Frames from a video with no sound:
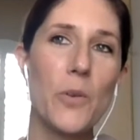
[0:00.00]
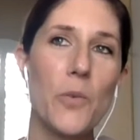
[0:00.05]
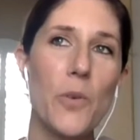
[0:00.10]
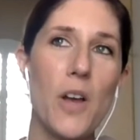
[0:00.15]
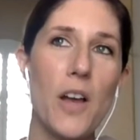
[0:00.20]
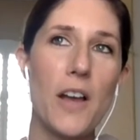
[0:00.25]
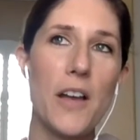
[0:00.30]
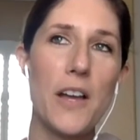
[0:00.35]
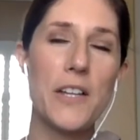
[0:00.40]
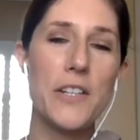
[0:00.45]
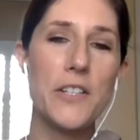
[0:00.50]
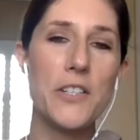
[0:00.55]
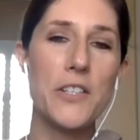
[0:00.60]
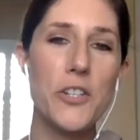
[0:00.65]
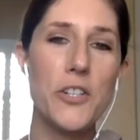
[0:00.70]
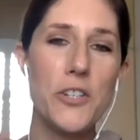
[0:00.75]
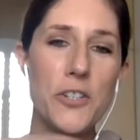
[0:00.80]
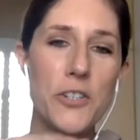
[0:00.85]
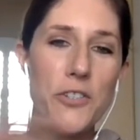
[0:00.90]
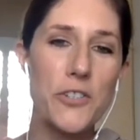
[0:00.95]
on
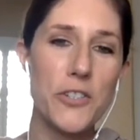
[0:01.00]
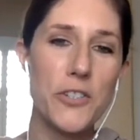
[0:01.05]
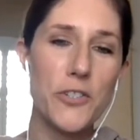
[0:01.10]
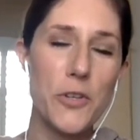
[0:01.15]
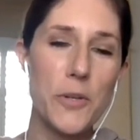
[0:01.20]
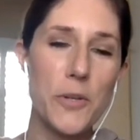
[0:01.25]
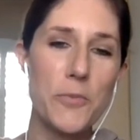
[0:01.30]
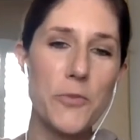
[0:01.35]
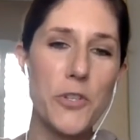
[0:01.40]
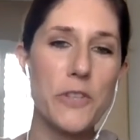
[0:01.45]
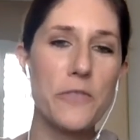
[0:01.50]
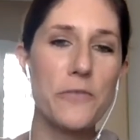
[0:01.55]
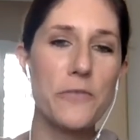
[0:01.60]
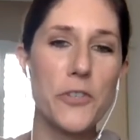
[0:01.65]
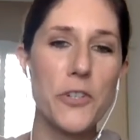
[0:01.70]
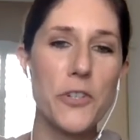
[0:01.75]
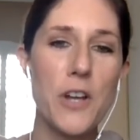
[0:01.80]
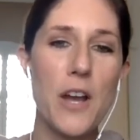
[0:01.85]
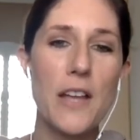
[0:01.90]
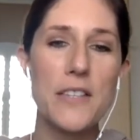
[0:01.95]
your description for
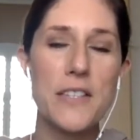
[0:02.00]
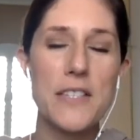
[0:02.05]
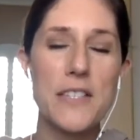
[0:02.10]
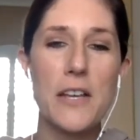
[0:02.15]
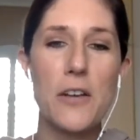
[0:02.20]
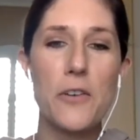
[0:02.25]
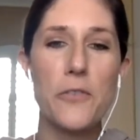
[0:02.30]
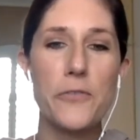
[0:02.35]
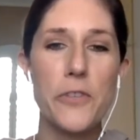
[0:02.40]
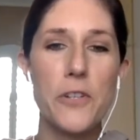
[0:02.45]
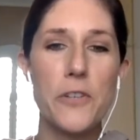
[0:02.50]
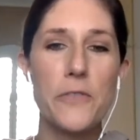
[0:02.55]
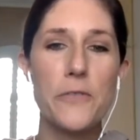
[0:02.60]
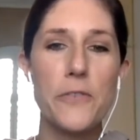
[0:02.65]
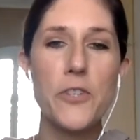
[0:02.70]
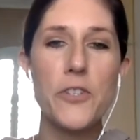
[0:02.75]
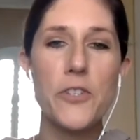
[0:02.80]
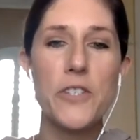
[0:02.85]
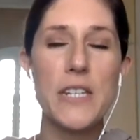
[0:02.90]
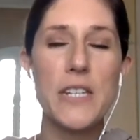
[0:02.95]
God Self
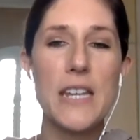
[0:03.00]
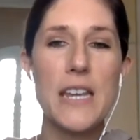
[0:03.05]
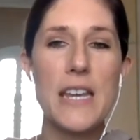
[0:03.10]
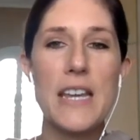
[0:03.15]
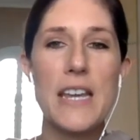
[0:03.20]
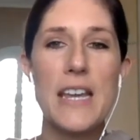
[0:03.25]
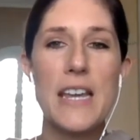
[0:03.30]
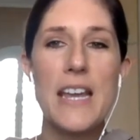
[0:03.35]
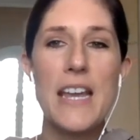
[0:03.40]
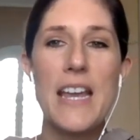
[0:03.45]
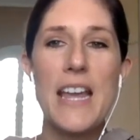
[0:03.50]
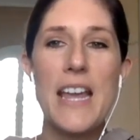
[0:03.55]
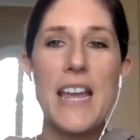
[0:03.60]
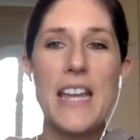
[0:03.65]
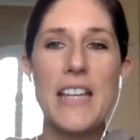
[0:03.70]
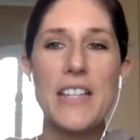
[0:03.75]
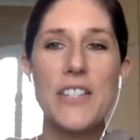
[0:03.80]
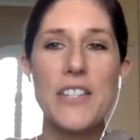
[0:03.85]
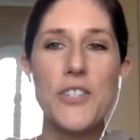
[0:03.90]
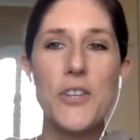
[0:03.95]
University.
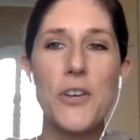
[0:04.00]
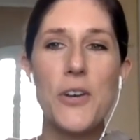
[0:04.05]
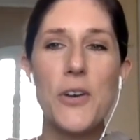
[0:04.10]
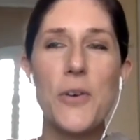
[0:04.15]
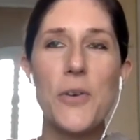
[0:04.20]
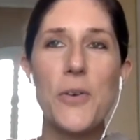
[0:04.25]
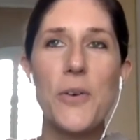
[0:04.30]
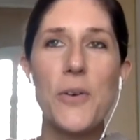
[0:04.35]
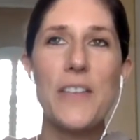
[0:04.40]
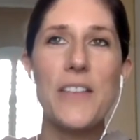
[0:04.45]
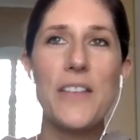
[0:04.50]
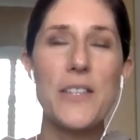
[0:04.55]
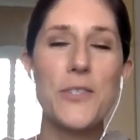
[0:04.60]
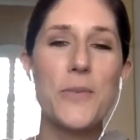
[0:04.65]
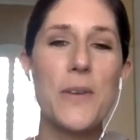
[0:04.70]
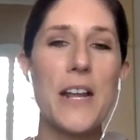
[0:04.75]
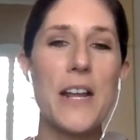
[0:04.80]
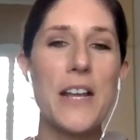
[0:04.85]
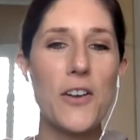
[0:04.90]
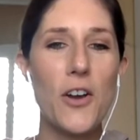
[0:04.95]
And so that's
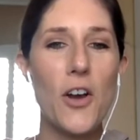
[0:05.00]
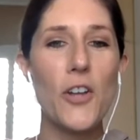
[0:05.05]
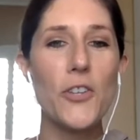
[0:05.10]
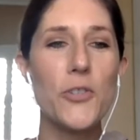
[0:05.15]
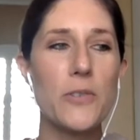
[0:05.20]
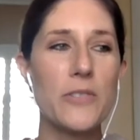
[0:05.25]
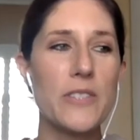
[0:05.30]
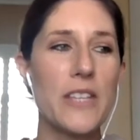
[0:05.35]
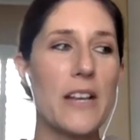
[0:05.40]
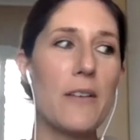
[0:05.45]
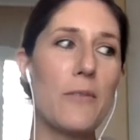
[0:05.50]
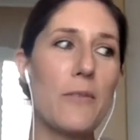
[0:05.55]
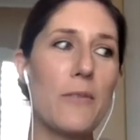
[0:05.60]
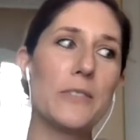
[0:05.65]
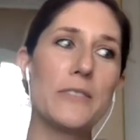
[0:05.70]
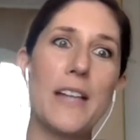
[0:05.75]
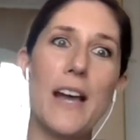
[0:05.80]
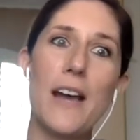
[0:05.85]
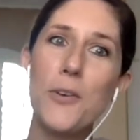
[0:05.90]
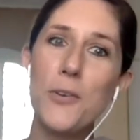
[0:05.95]
when I called you. I was like, well,
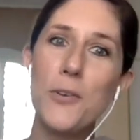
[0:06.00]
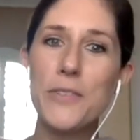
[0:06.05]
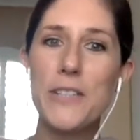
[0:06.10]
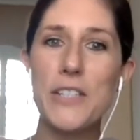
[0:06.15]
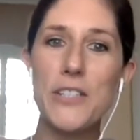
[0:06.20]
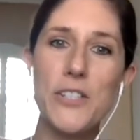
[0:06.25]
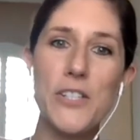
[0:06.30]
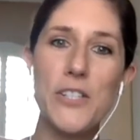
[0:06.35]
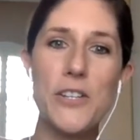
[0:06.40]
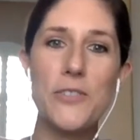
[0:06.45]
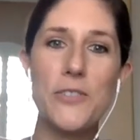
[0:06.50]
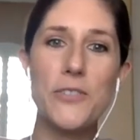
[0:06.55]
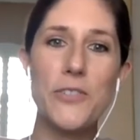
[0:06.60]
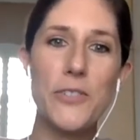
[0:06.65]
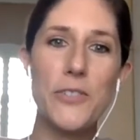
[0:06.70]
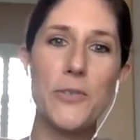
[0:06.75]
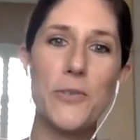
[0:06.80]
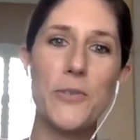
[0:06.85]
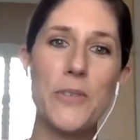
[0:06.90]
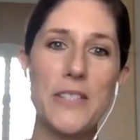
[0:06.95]
not only do you
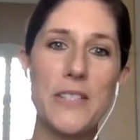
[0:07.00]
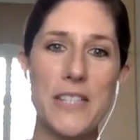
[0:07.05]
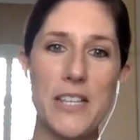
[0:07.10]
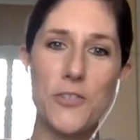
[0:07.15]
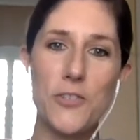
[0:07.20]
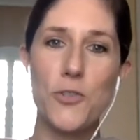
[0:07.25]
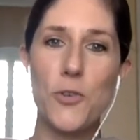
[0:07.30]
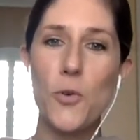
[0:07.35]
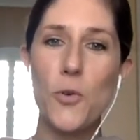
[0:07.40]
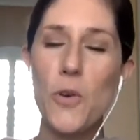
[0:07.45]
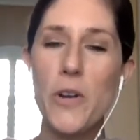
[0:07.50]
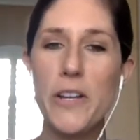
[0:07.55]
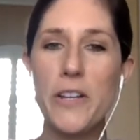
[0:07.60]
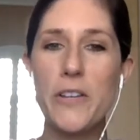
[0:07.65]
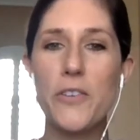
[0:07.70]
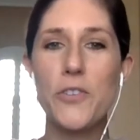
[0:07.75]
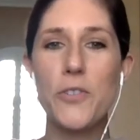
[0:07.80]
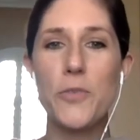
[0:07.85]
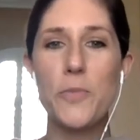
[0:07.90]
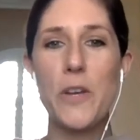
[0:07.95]
do essential
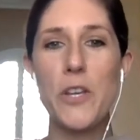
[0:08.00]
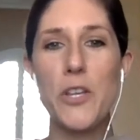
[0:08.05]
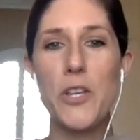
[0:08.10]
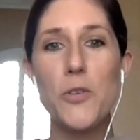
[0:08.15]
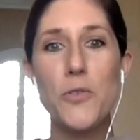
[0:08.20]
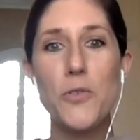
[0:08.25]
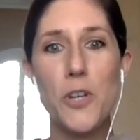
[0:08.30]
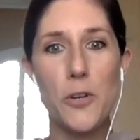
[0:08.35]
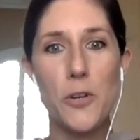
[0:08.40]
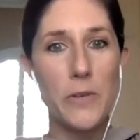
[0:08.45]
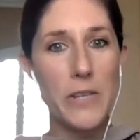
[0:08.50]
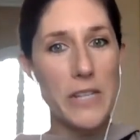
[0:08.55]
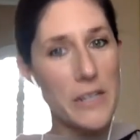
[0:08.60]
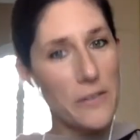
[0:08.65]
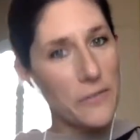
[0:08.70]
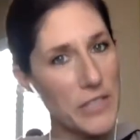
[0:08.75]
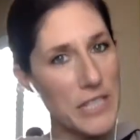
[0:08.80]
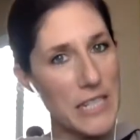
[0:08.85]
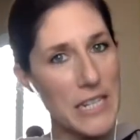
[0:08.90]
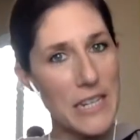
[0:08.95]
oils, but you know
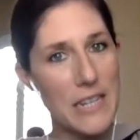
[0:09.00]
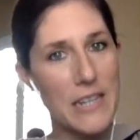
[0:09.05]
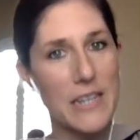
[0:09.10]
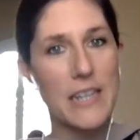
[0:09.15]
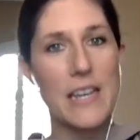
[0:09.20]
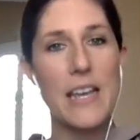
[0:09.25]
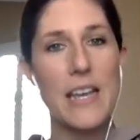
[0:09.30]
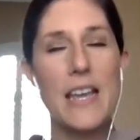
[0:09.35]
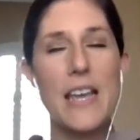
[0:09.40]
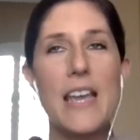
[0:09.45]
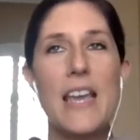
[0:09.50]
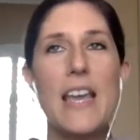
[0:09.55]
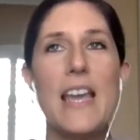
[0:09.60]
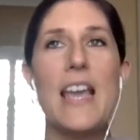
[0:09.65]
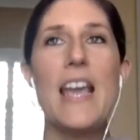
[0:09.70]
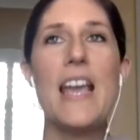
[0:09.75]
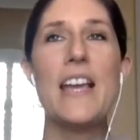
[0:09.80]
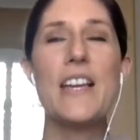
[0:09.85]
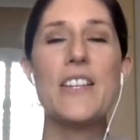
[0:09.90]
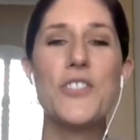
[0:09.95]
EFT.
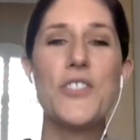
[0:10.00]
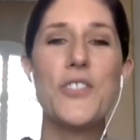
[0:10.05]
And